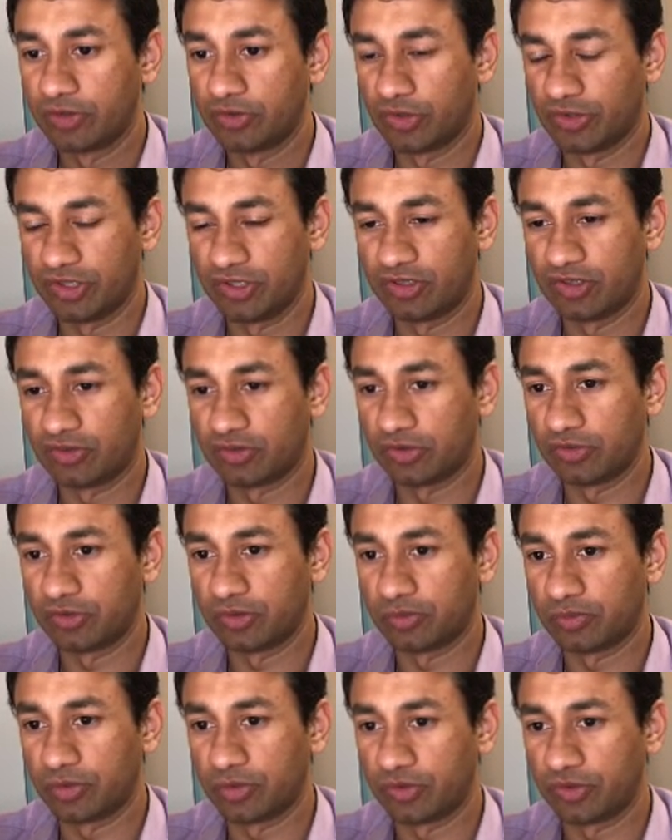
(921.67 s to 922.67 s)
So this is
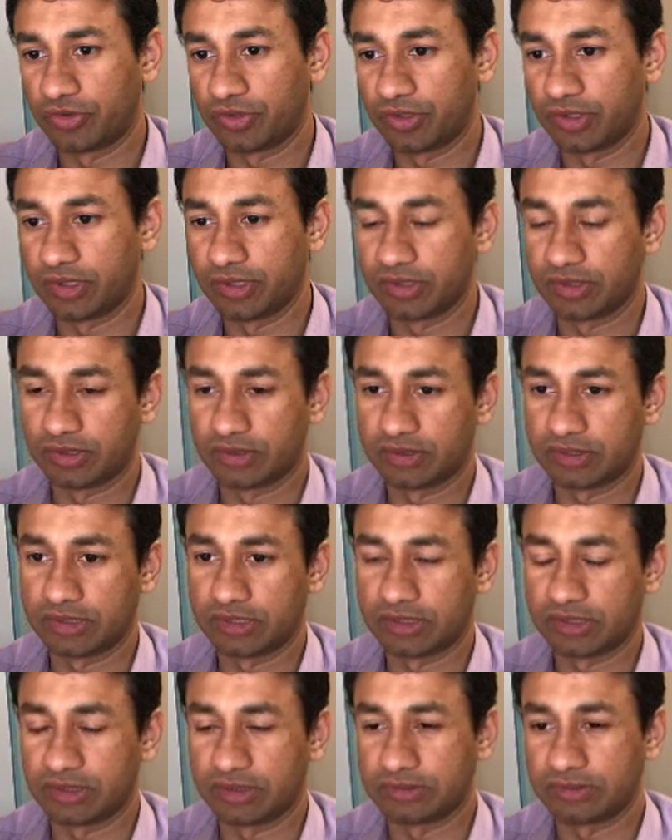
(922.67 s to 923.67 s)
also most uh,
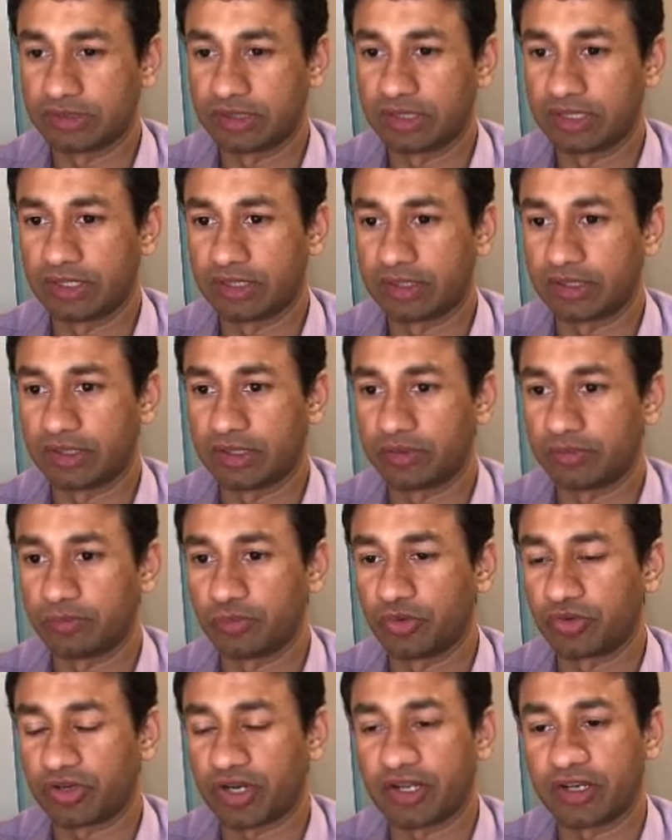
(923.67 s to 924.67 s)
uh, like uh,
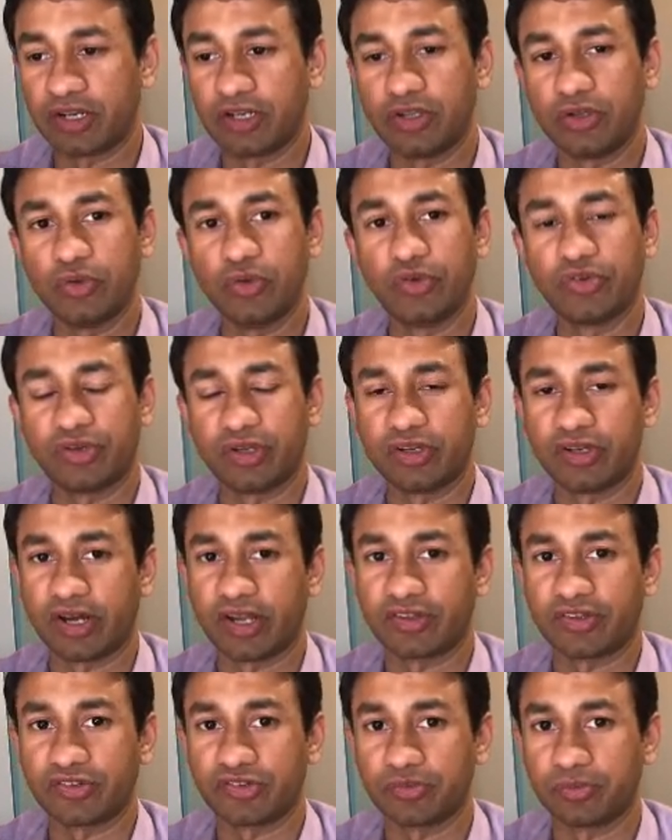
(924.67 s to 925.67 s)
most likely used in
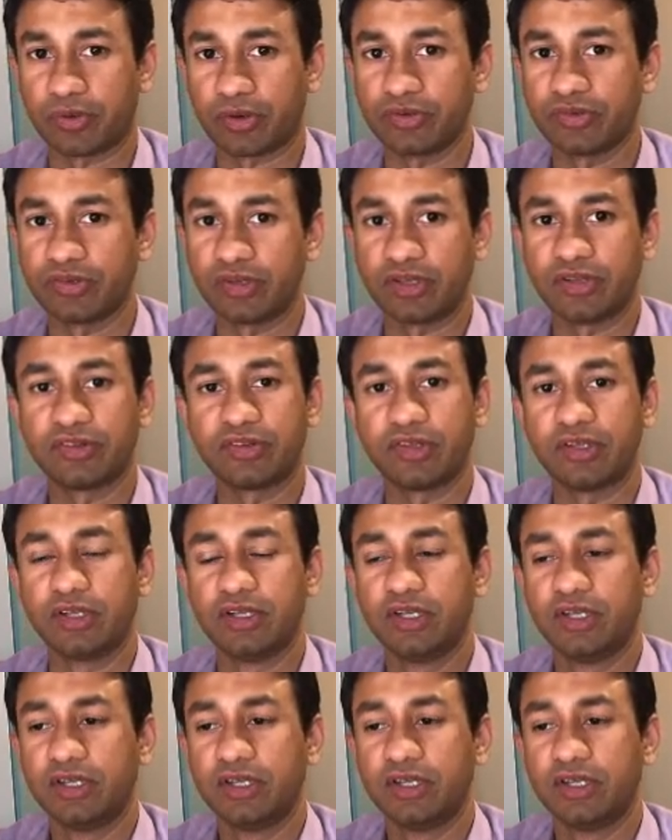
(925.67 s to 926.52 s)
data science projects.